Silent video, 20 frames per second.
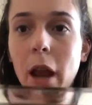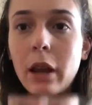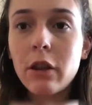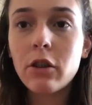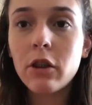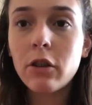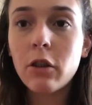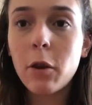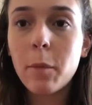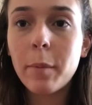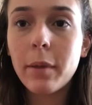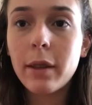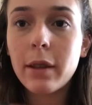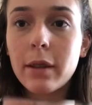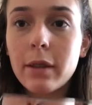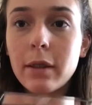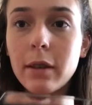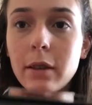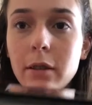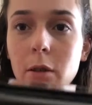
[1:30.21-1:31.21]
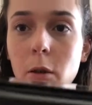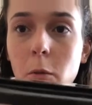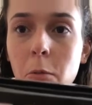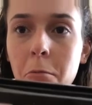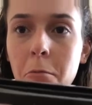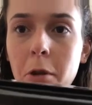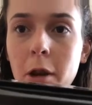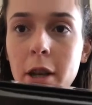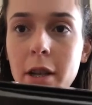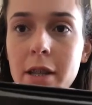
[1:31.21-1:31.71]
just opened this, and
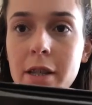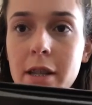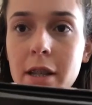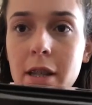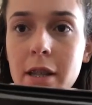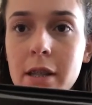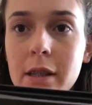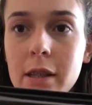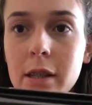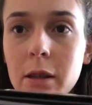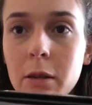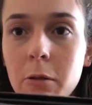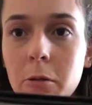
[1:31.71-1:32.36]
what is this